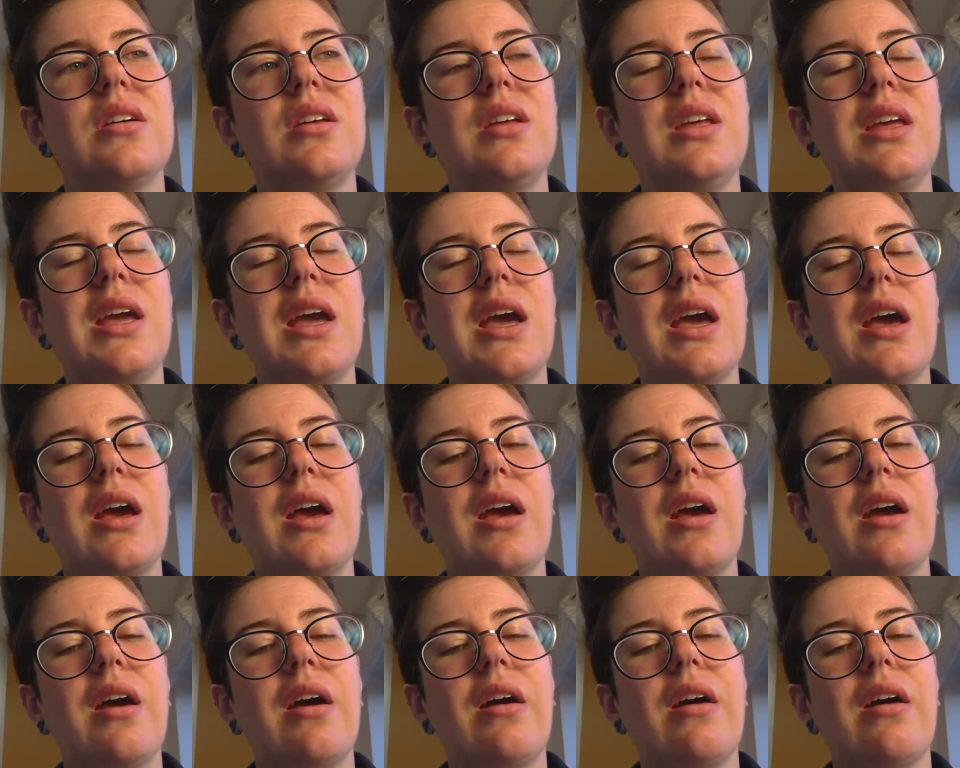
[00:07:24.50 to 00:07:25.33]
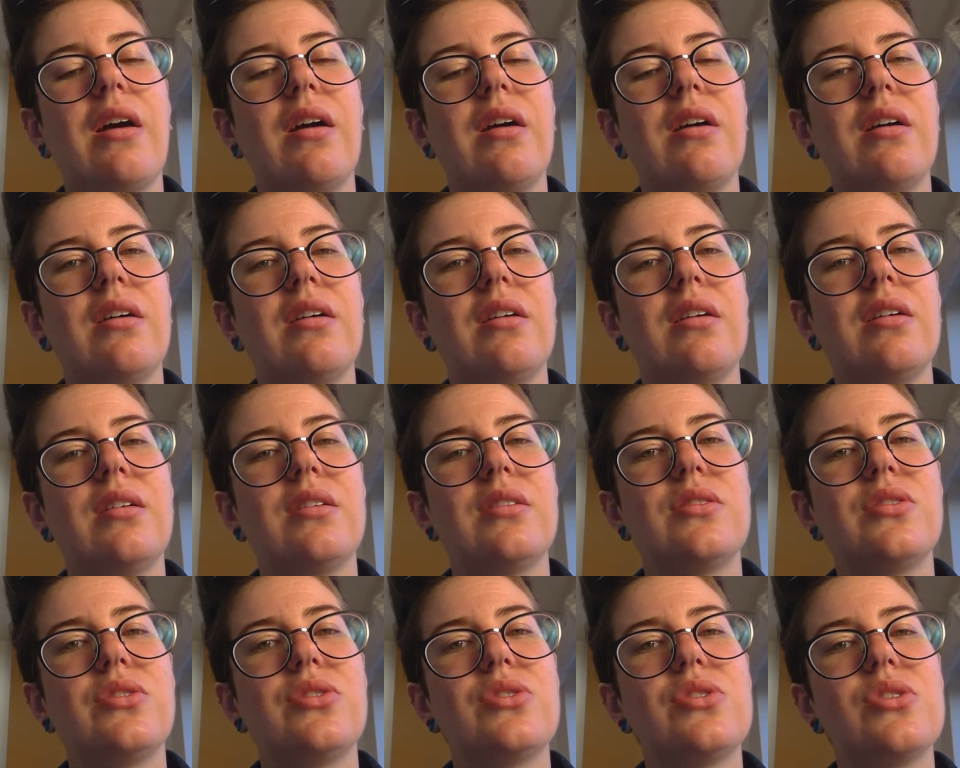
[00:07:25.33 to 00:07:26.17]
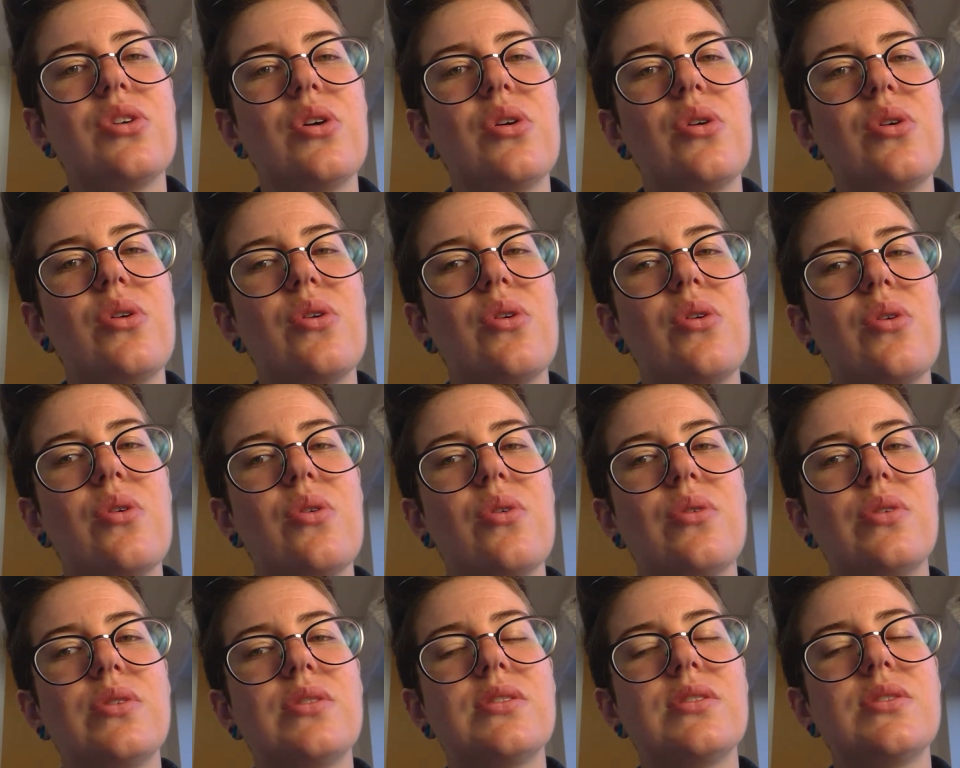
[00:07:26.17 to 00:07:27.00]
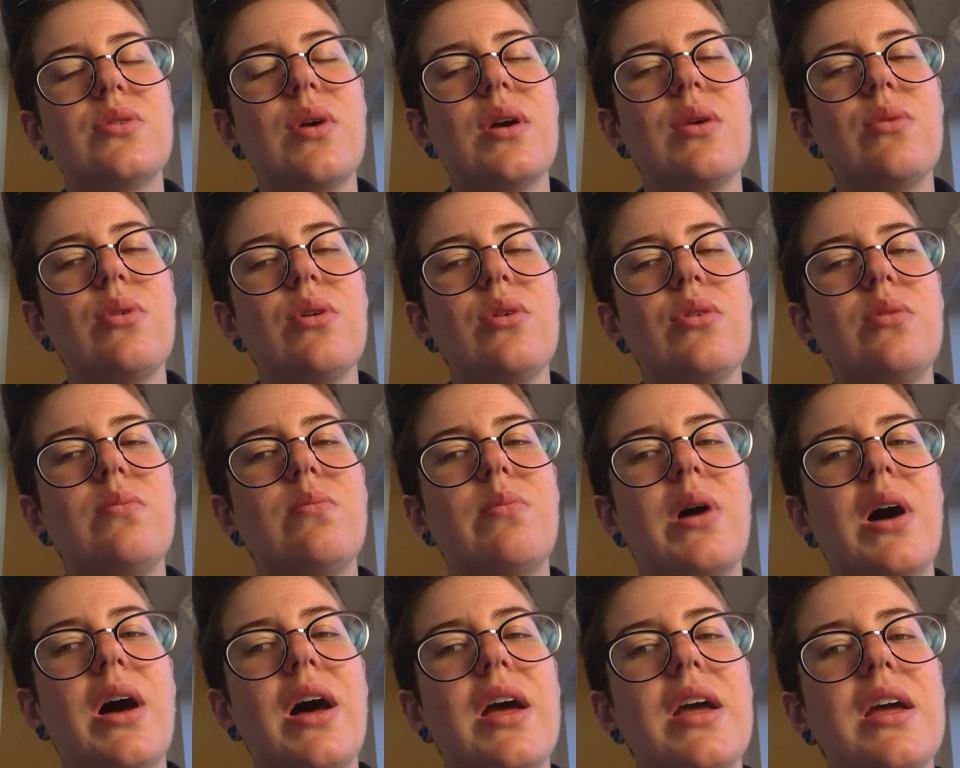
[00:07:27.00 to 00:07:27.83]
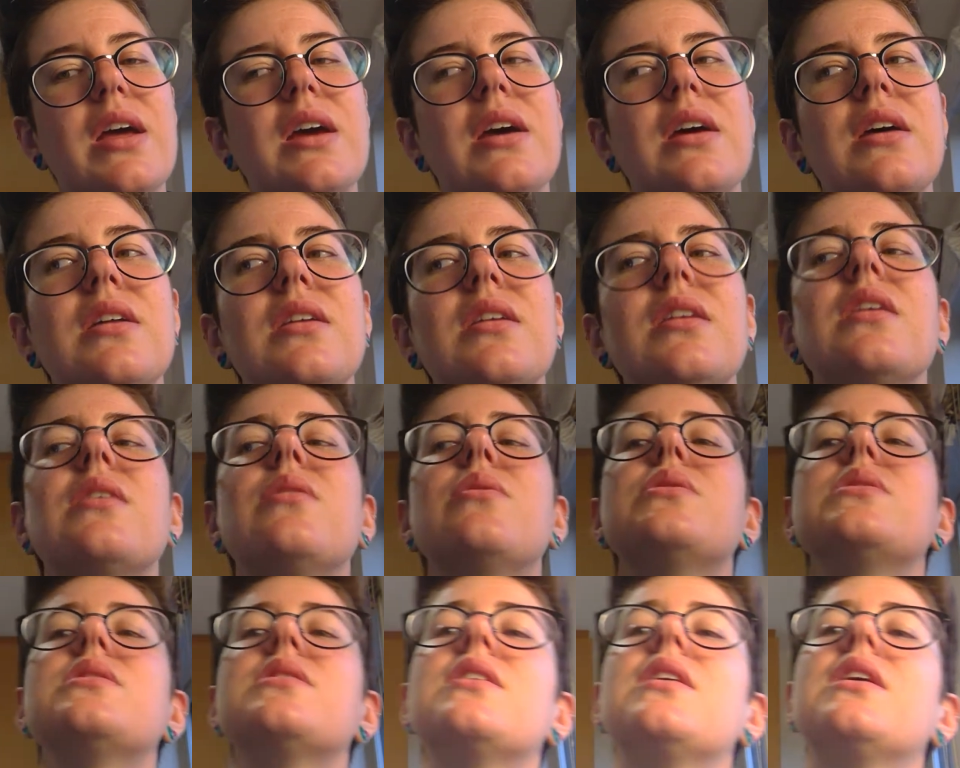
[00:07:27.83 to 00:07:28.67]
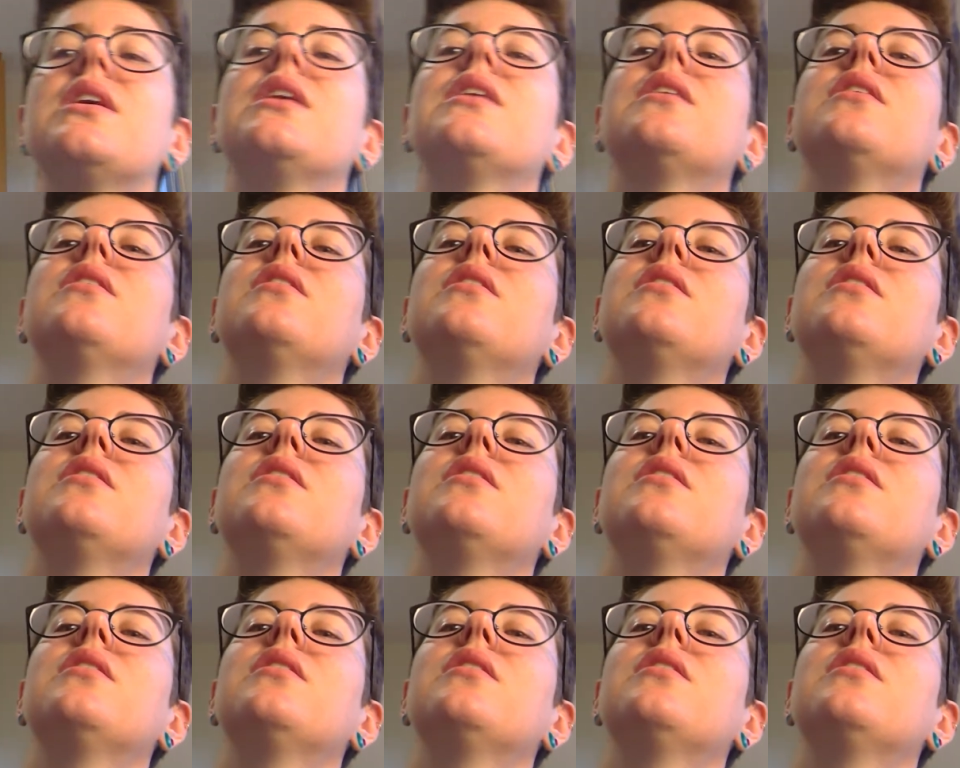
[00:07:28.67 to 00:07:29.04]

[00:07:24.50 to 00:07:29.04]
Yeah. So so I rode by it and I was like,